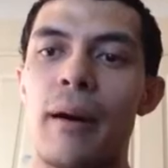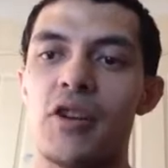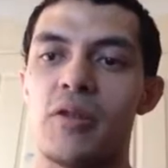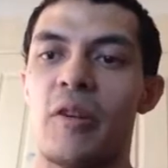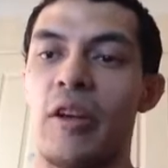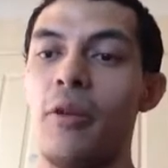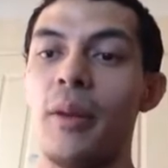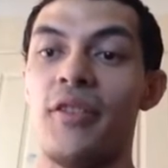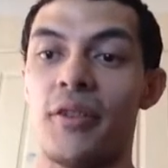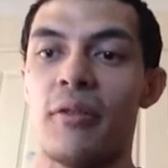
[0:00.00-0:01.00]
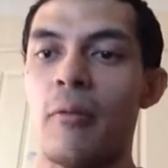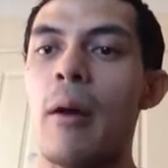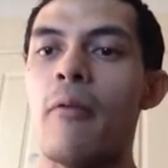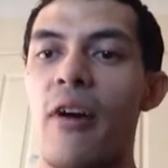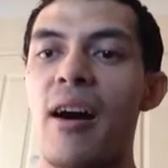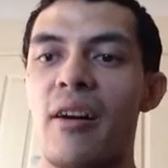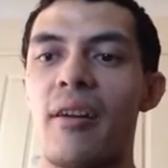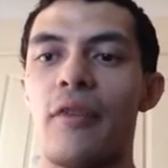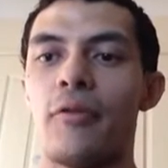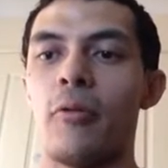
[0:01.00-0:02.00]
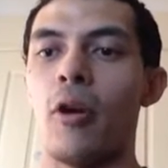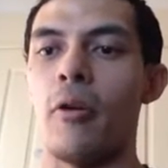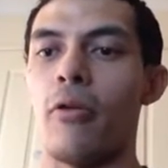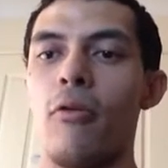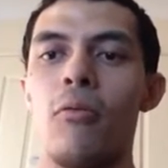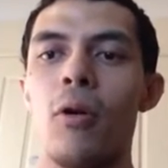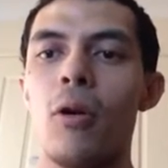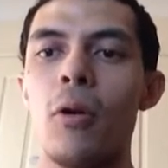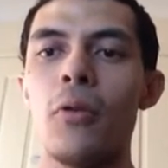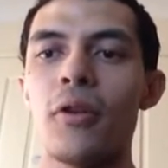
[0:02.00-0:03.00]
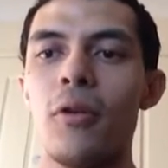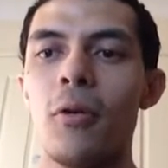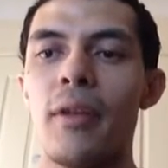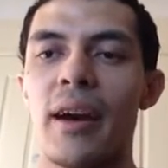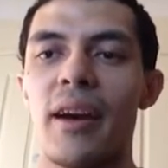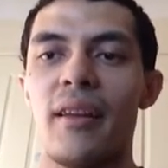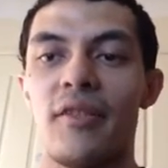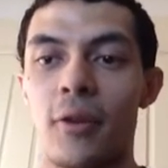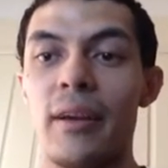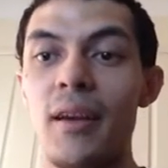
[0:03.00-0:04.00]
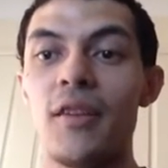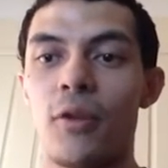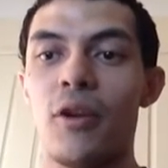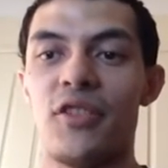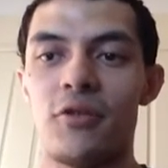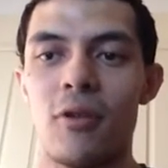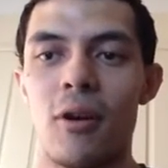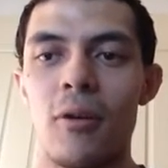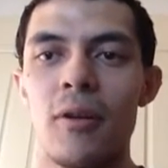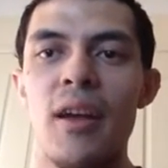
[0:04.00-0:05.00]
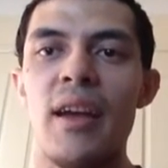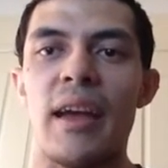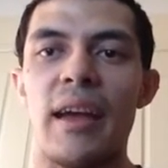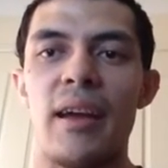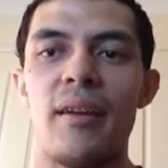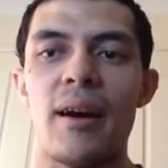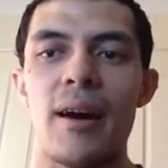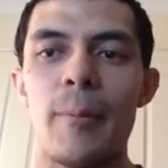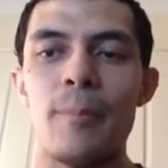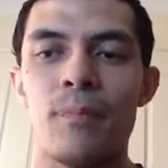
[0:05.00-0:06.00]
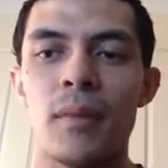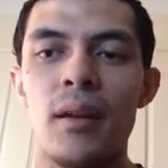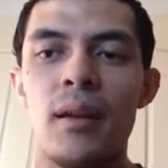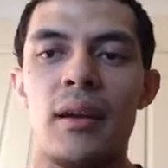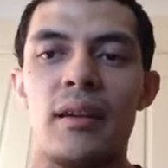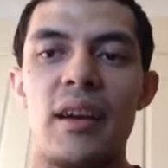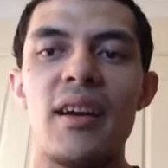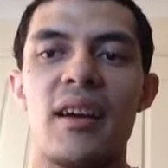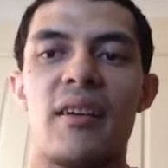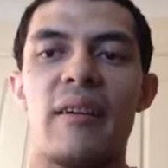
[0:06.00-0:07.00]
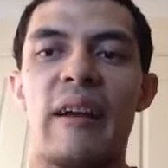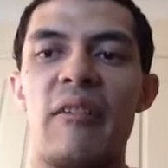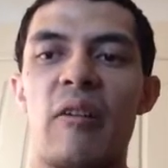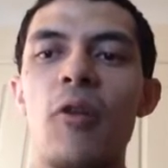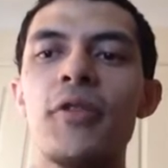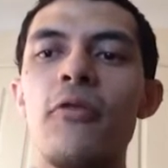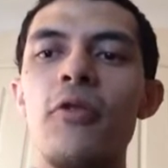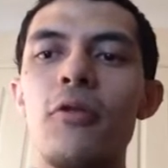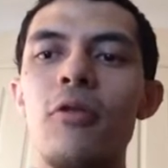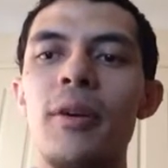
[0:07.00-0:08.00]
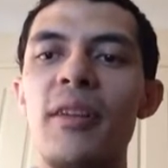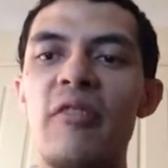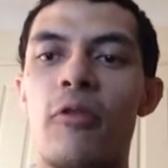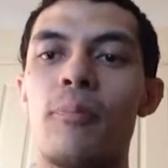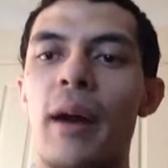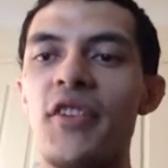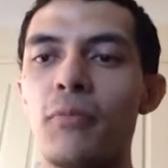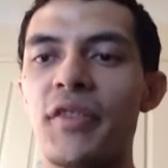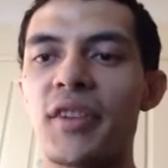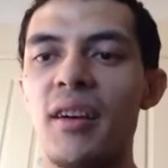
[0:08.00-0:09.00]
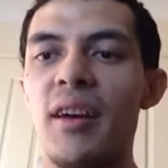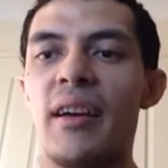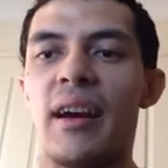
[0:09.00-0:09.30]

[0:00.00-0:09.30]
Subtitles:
punch humans far enough to go through walls and all that. So he is very strong. And, yeah, and also for durability for base Wesker,